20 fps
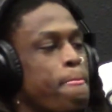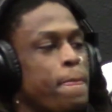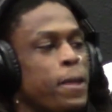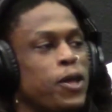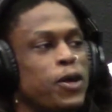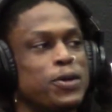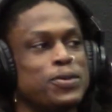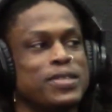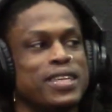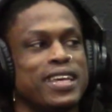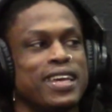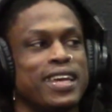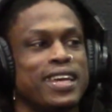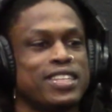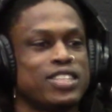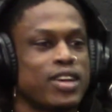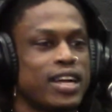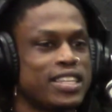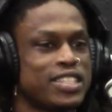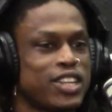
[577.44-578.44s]
You know what I'm saying?
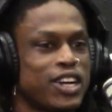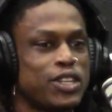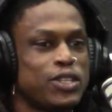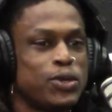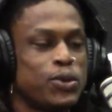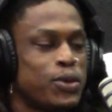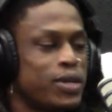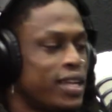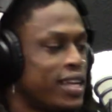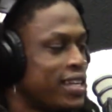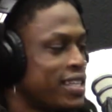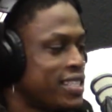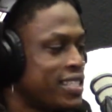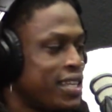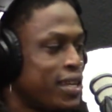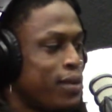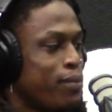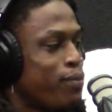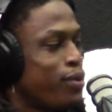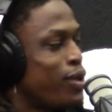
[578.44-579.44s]
So I started doing that
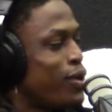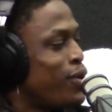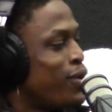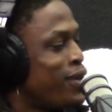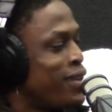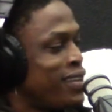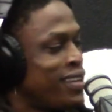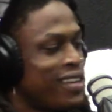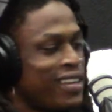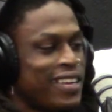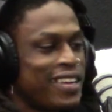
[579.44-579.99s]
shit, blowing.